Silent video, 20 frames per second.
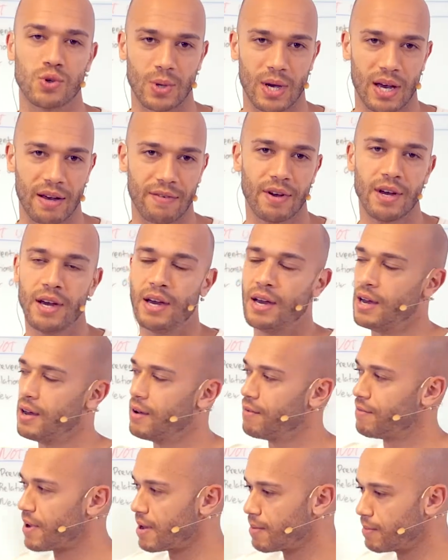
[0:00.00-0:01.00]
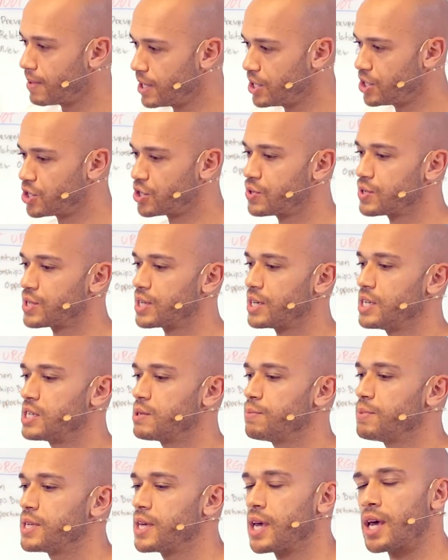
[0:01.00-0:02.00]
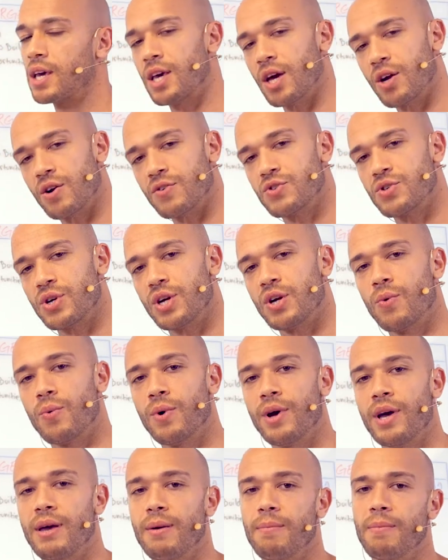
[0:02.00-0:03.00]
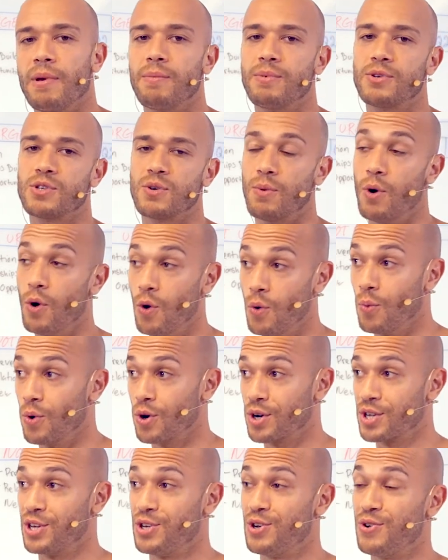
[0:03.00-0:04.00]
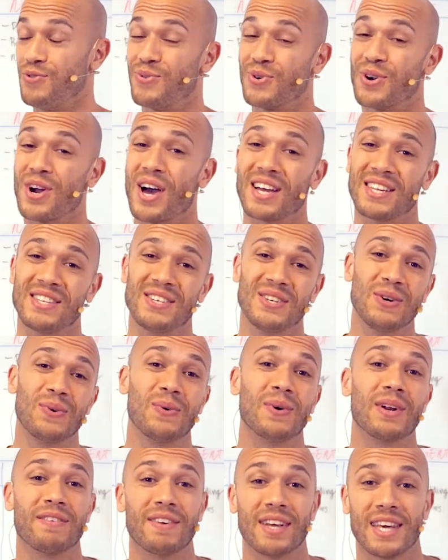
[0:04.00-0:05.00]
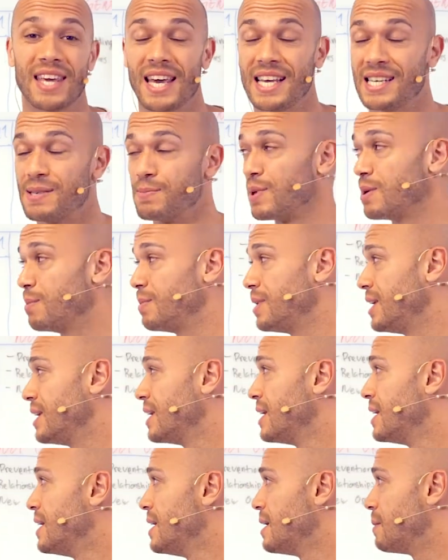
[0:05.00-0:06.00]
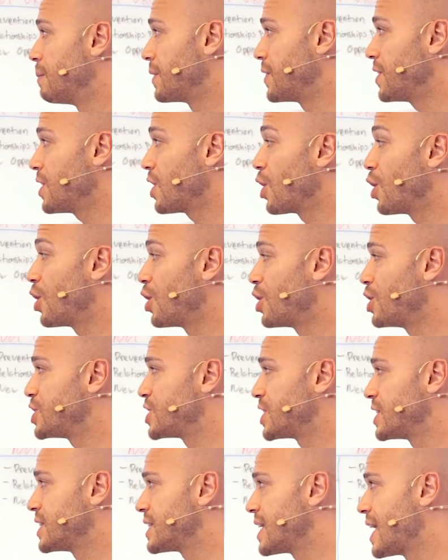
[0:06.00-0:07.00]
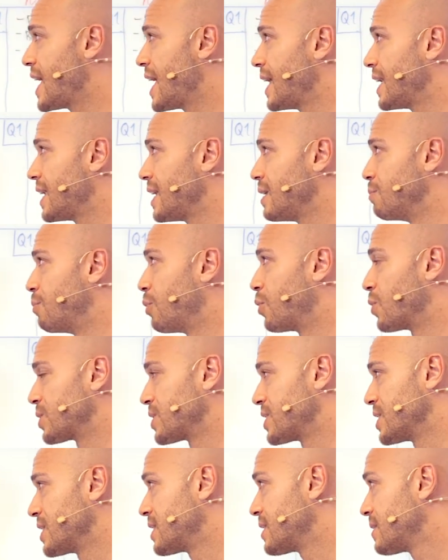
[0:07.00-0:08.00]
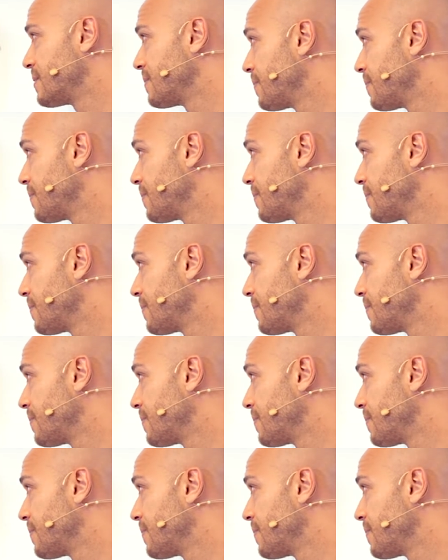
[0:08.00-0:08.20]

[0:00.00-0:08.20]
you have family issues that needs to be taken care of straight away, maybe some homework that you forgot to do, whatever the case may be, but they are urgent and important.